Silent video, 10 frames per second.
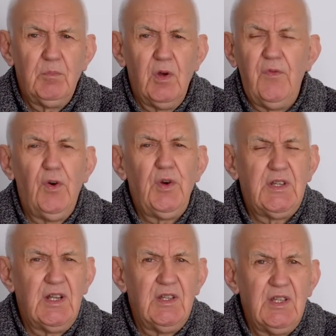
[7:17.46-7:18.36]

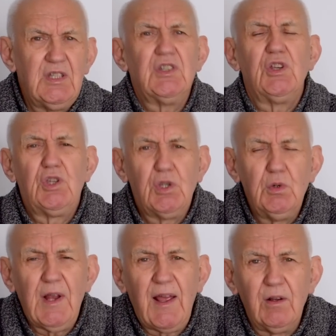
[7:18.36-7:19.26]
avoiding these
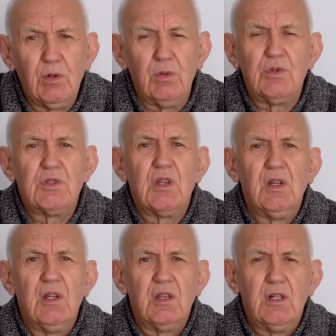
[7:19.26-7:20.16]
acute angles
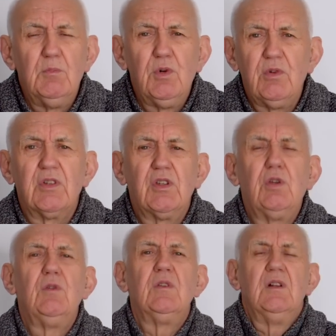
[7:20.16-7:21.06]
that are more
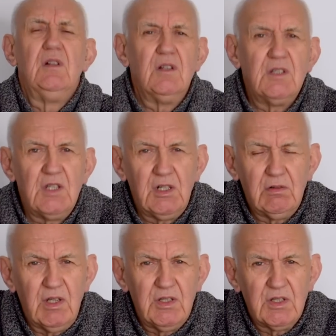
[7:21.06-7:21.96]
acute than 90
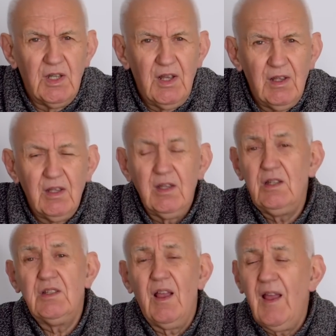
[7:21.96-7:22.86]
degrees
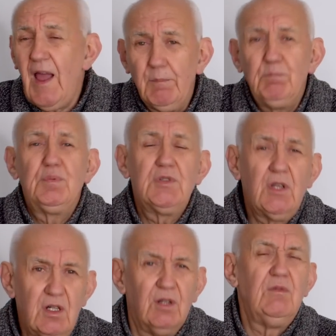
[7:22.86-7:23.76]
is
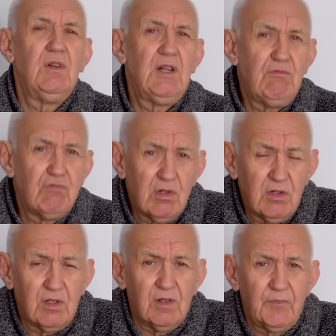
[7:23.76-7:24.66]
absolutely
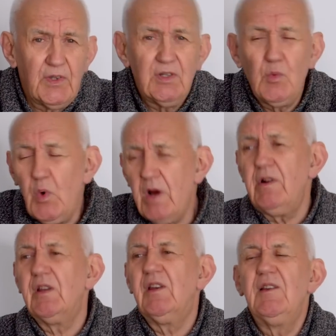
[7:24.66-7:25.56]
wrong. Where
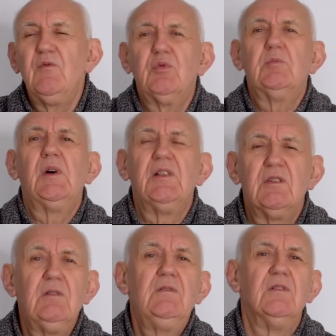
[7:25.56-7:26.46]
it came from, I
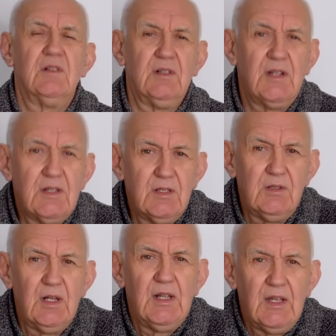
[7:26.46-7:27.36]
do not know.